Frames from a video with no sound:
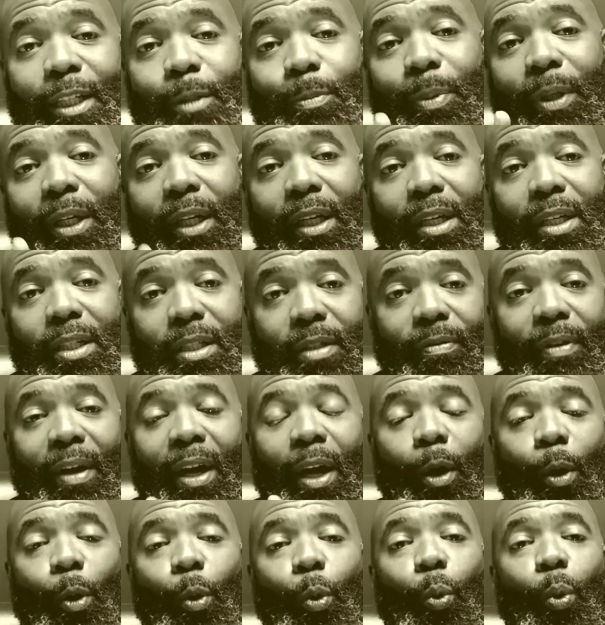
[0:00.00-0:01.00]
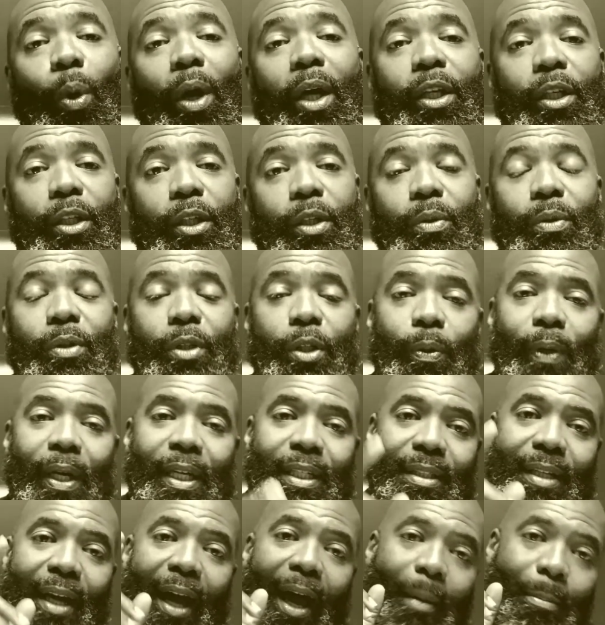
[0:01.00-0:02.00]
it's because of what you do.
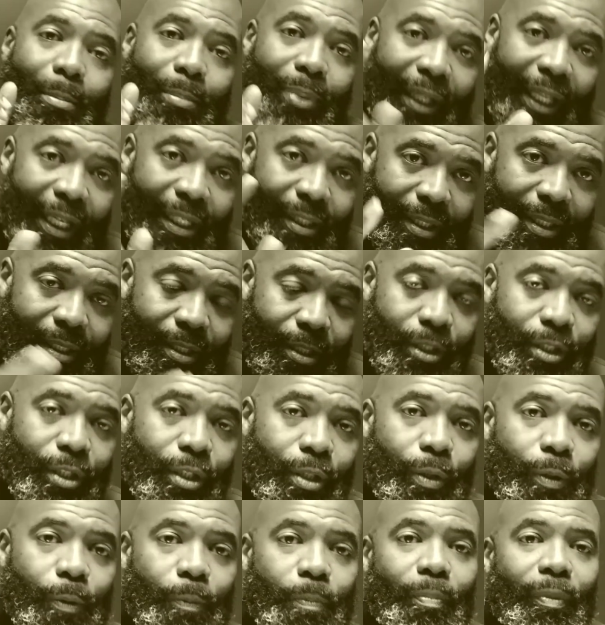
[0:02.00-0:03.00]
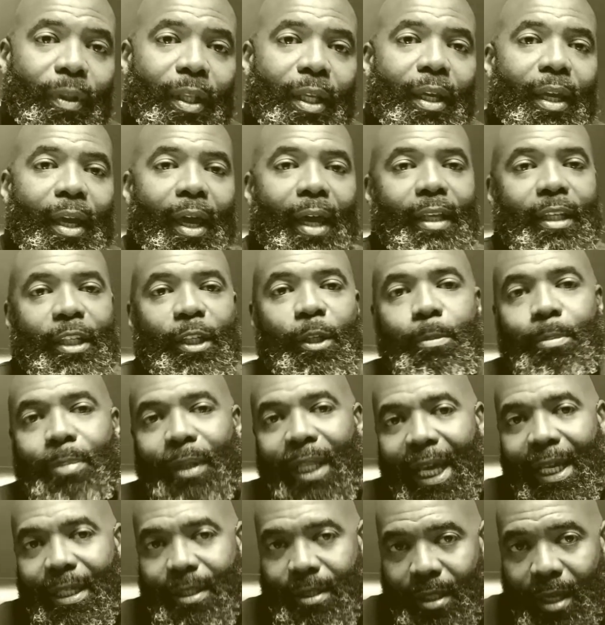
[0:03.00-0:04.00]
As God blesses you and you
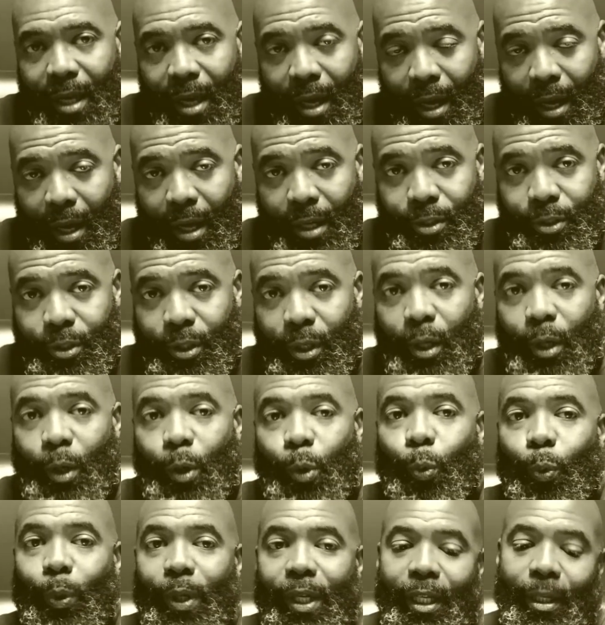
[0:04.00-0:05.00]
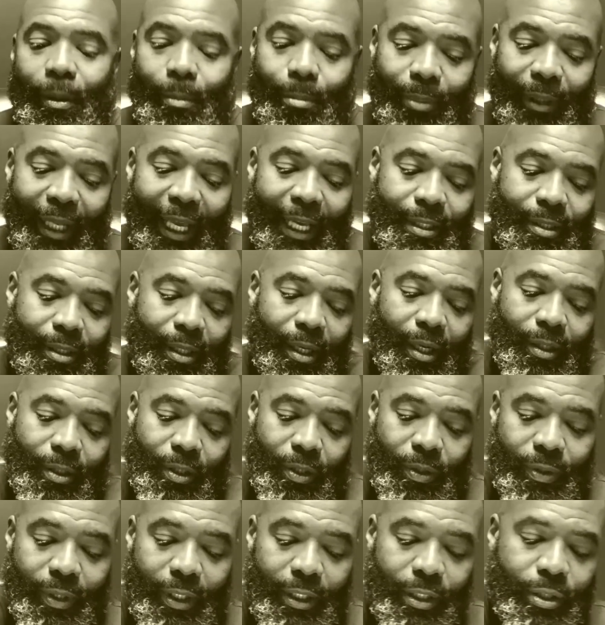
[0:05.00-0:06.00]
bless us, we can bless
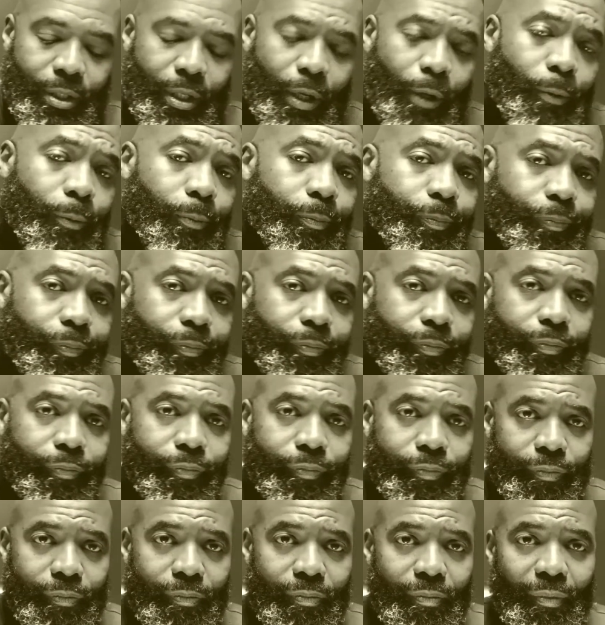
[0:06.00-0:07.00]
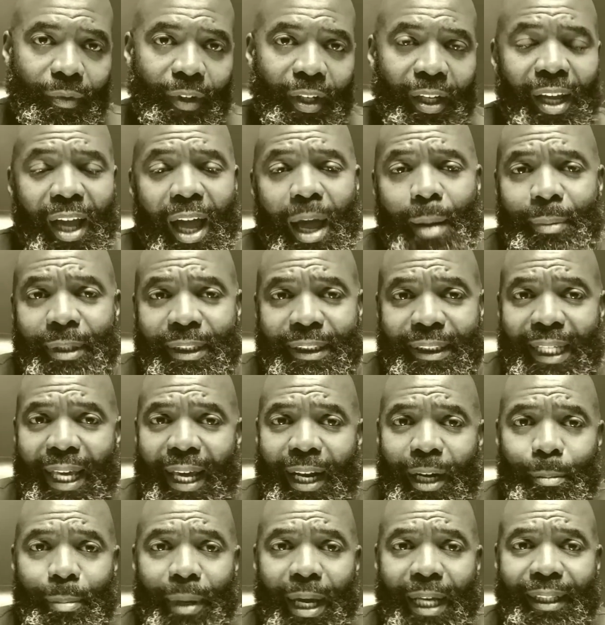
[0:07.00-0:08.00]
others. And so I'm
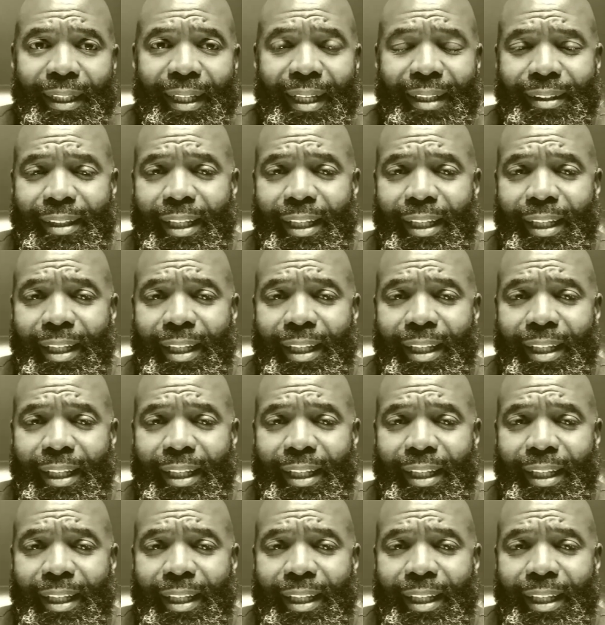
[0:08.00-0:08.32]
excited about that.